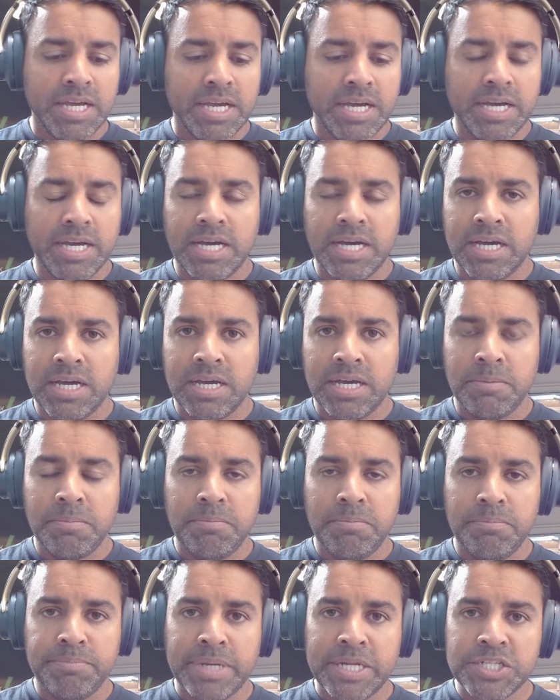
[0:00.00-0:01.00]

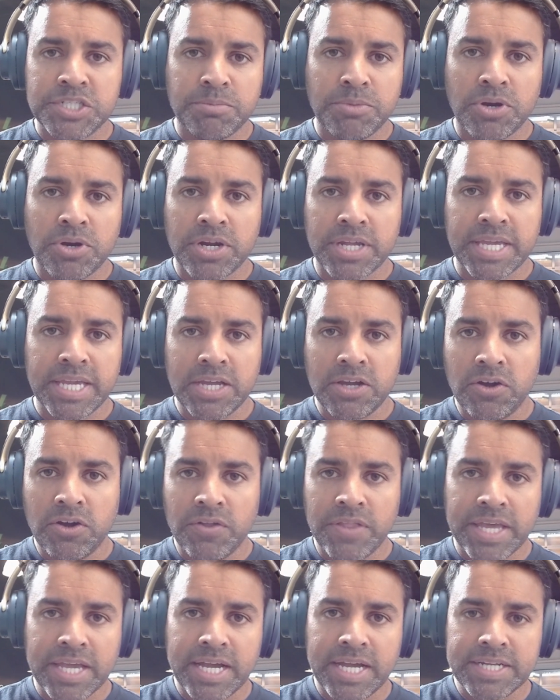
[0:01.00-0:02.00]
benchmarking,
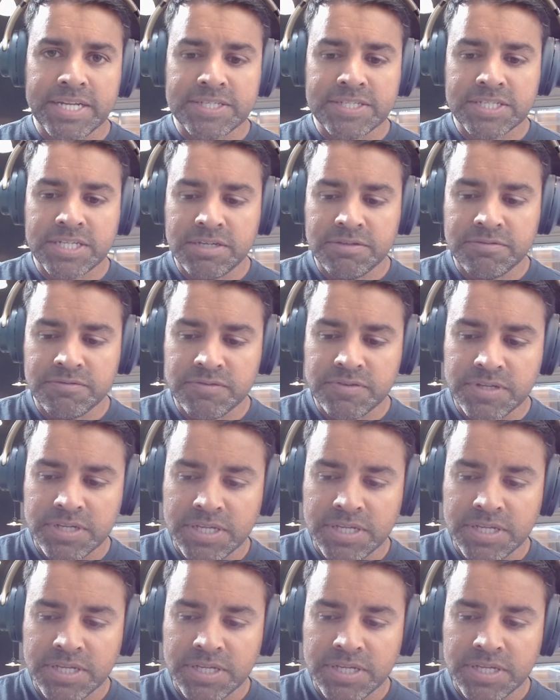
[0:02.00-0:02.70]
all that kind of stuff.